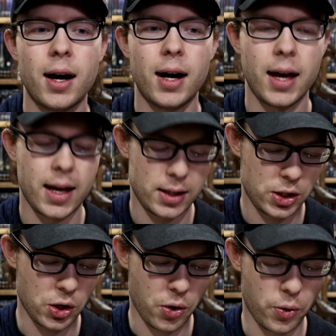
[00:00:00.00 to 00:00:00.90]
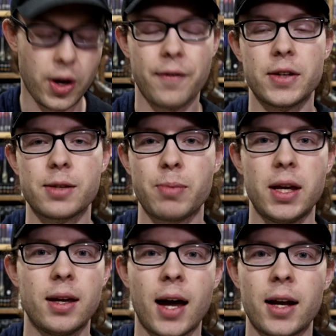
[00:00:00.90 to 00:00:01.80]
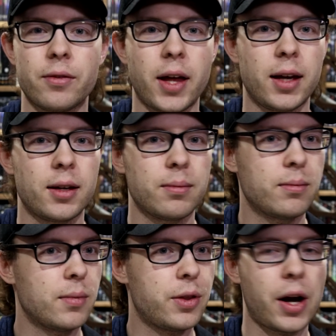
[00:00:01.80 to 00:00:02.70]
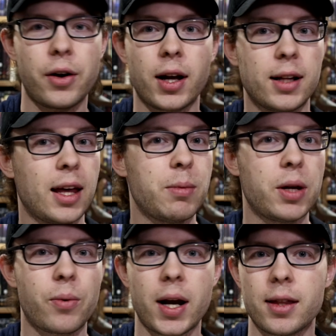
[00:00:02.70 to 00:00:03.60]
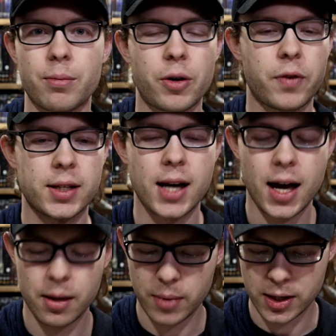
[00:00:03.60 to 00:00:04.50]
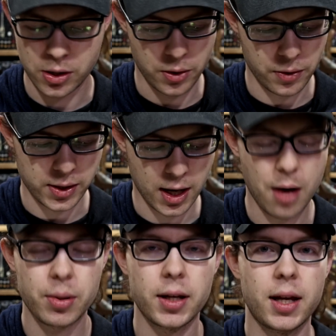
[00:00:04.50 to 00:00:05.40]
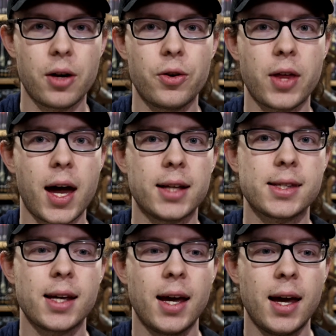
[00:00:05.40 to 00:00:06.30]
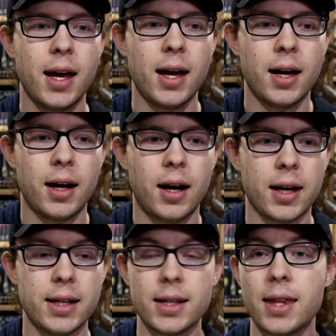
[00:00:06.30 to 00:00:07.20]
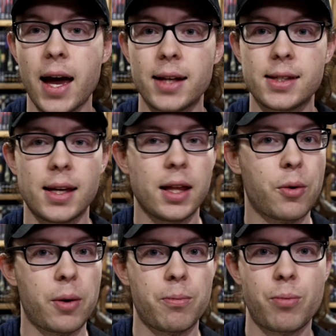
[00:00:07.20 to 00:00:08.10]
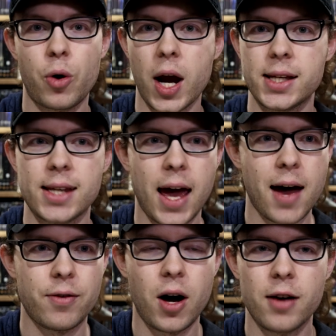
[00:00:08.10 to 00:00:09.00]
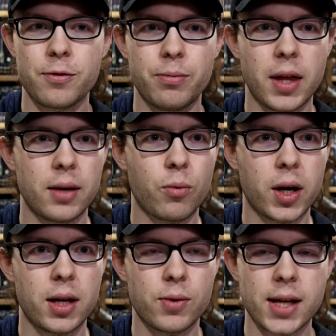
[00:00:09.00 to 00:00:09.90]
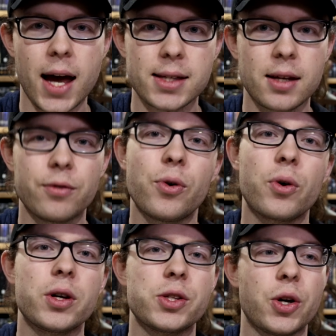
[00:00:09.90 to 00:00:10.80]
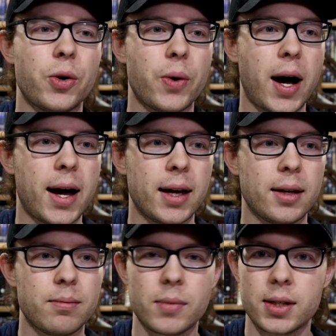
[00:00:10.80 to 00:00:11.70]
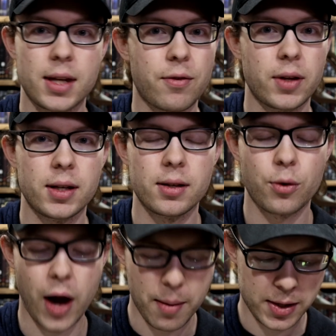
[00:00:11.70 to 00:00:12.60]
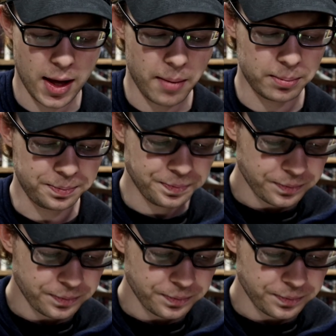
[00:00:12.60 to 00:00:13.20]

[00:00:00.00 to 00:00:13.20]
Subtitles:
And so you have to just be kind of like there to claim it right at the perfect time. And so there was a couple in here that he did that. They were priced half off than what he was asking for, so I definitely grabbed them.